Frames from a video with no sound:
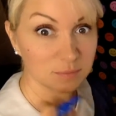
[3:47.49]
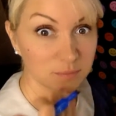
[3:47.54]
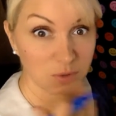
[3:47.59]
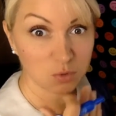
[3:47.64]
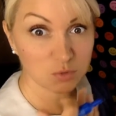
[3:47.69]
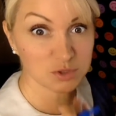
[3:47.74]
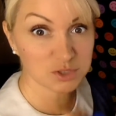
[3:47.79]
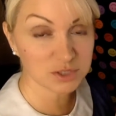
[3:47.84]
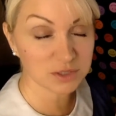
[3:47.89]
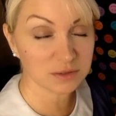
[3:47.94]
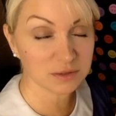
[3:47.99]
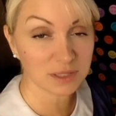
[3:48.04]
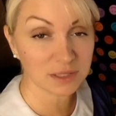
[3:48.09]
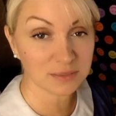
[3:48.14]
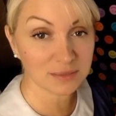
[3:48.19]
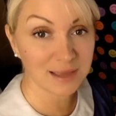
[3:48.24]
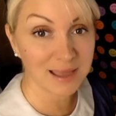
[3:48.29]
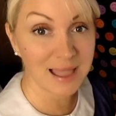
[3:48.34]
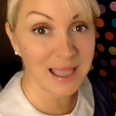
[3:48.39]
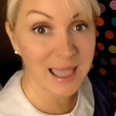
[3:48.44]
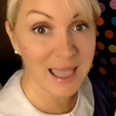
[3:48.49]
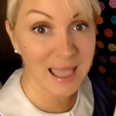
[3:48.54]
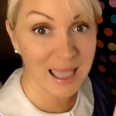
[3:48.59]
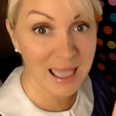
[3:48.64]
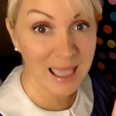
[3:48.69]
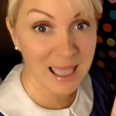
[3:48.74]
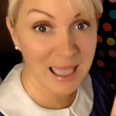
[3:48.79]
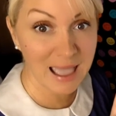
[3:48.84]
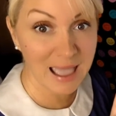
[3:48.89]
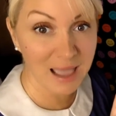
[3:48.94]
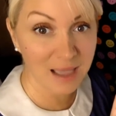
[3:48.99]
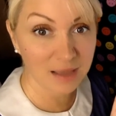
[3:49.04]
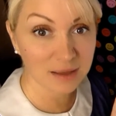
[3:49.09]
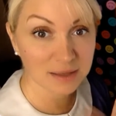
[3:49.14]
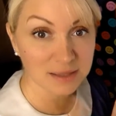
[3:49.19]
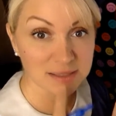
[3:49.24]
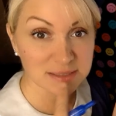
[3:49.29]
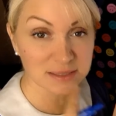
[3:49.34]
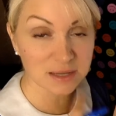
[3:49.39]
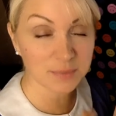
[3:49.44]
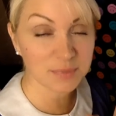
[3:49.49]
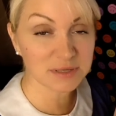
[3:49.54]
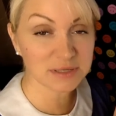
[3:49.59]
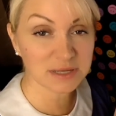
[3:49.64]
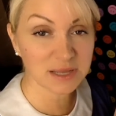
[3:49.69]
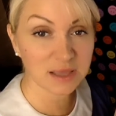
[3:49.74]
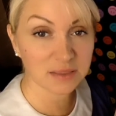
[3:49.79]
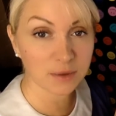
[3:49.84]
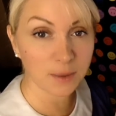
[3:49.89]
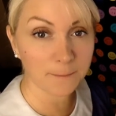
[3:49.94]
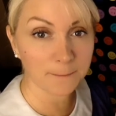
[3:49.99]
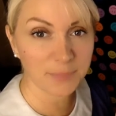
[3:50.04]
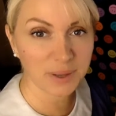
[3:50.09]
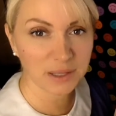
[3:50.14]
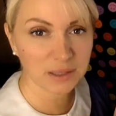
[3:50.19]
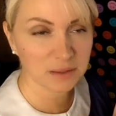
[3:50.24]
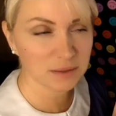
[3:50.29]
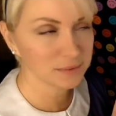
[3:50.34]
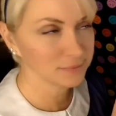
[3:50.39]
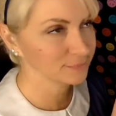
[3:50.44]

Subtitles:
motion than the ah. It's coming together. P.